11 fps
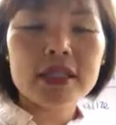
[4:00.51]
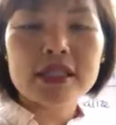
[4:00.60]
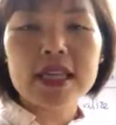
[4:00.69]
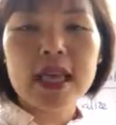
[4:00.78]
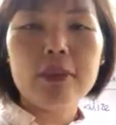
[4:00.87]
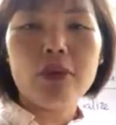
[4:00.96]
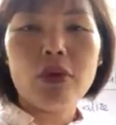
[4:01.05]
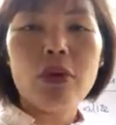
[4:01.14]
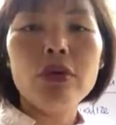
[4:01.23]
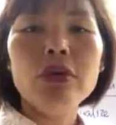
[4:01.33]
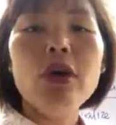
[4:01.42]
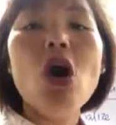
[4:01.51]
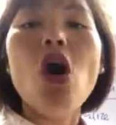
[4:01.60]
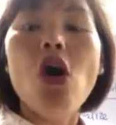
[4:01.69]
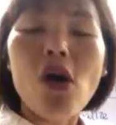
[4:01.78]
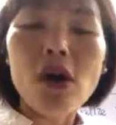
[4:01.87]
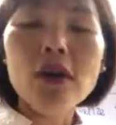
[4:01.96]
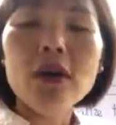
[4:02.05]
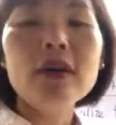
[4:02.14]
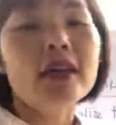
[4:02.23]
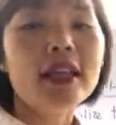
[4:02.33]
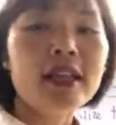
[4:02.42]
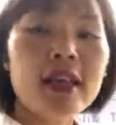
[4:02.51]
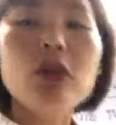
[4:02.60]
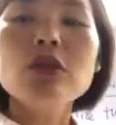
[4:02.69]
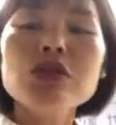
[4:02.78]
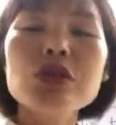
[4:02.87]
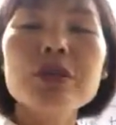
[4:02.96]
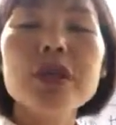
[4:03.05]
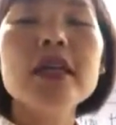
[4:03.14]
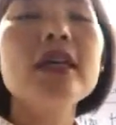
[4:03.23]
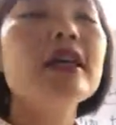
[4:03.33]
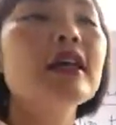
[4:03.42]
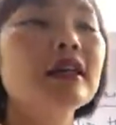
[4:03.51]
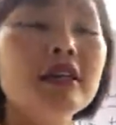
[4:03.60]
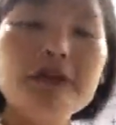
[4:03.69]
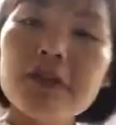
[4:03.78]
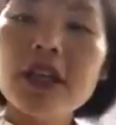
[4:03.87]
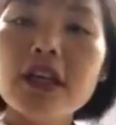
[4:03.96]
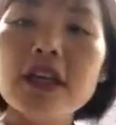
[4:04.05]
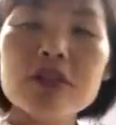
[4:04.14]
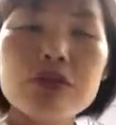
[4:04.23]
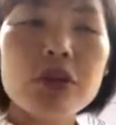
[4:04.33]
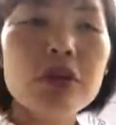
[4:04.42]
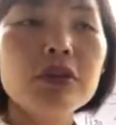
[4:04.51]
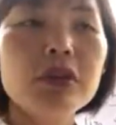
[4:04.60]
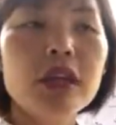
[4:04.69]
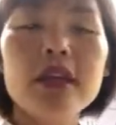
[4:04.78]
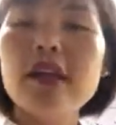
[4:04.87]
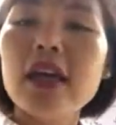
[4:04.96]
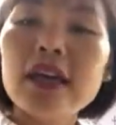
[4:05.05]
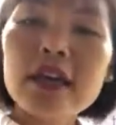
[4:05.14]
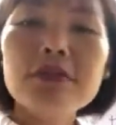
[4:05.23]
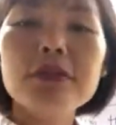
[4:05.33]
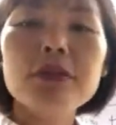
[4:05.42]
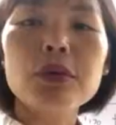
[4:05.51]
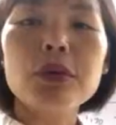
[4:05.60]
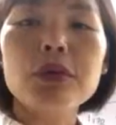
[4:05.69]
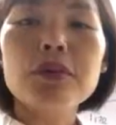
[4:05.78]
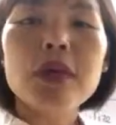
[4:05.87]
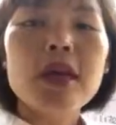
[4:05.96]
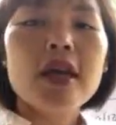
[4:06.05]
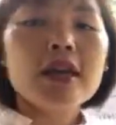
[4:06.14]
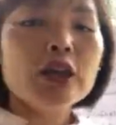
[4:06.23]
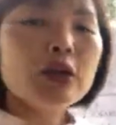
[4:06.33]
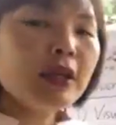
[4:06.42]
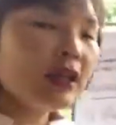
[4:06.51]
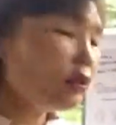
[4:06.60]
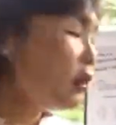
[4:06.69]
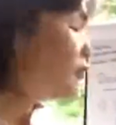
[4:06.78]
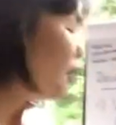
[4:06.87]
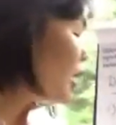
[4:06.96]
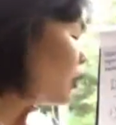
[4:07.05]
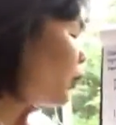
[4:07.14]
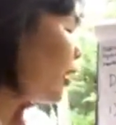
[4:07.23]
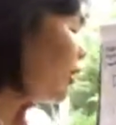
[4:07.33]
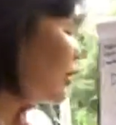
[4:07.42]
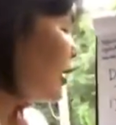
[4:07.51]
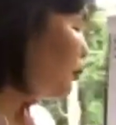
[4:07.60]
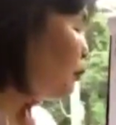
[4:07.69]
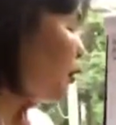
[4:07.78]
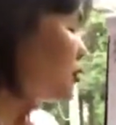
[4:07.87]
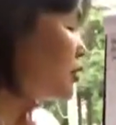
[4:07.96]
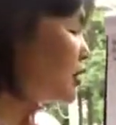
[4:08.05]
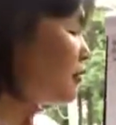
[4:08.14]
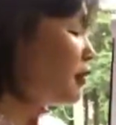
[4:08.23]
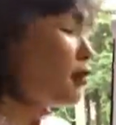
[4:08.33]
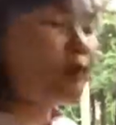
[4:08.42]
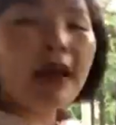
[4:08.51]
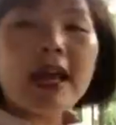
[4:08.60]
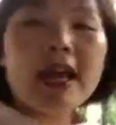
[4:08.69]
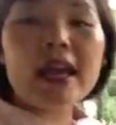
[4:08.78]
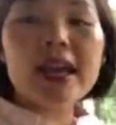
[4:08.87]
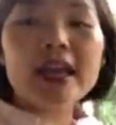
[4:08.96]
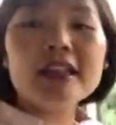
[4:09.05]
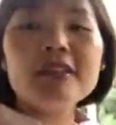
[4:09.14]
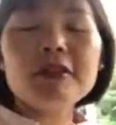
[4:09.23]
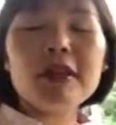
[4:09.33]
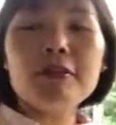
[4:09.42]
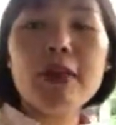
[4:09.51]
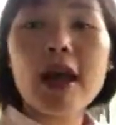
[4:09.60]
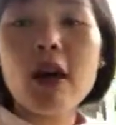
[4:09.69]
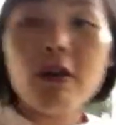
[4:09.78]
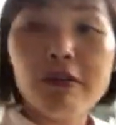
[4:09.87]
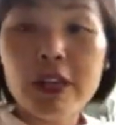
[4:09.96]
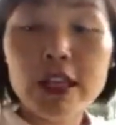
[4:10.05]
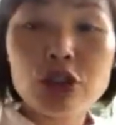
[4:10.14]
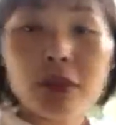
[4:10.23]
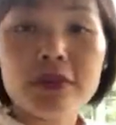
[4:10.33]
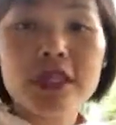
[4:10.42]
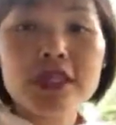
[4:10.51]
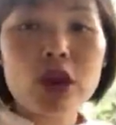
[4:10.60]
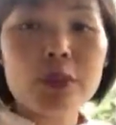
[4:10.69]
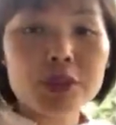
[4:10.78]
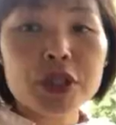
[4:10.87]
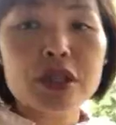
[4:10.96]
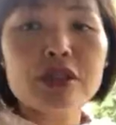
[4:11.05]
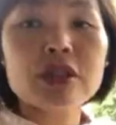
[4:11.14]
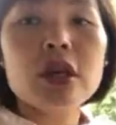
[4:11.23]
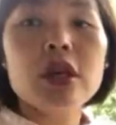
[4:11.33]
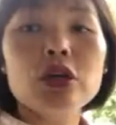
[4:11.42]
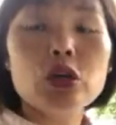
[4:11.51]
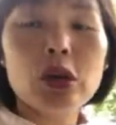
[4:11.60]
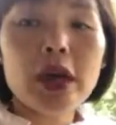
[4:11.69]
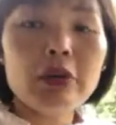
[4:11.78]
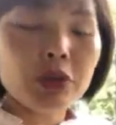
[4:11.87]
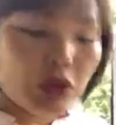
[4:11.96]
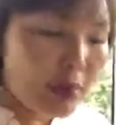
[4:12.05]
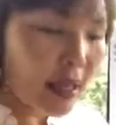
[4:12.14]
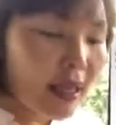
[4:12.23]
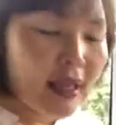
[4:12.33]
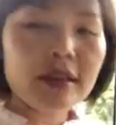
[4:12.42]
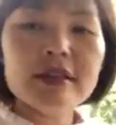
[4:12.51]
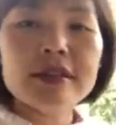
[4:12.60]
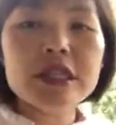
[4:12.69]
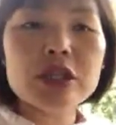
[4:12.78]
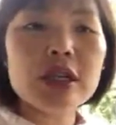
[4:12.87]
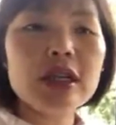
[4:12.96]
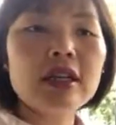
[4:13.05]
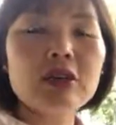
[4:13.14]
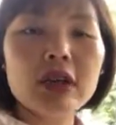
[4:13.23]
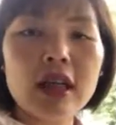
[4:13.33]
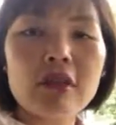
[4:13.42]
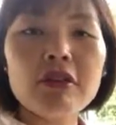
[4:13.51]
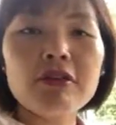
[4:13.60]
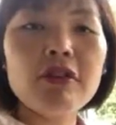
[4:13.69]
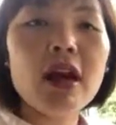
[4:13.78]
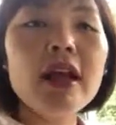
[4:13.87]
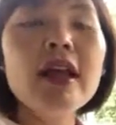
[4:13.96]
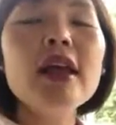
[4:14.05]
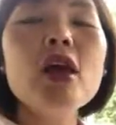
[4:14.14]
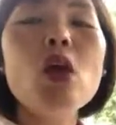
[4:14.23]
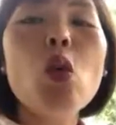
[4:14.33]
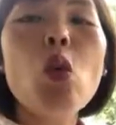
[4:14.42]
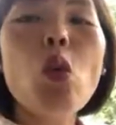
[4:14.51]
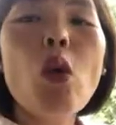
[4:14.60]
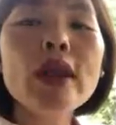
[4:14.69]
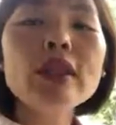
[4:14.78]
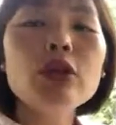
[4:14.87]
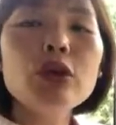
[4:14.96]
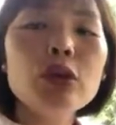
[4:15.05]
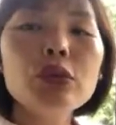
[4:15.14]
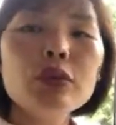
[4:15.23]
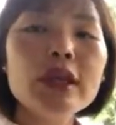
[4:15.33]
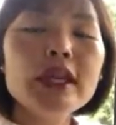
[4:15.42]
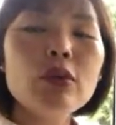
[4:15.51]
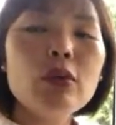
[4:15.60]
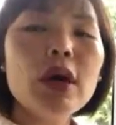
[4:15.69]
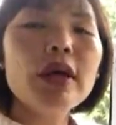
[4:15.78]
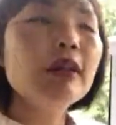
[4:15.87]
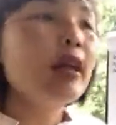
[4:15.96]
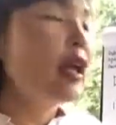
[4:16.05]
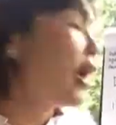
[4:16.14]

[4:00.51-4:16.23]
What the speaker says: but the same role. Or it can also be different industry altogether and different role. You need to evaluate the positive impact and negative impact of each of these options to help you making a decision to clarify what do you really want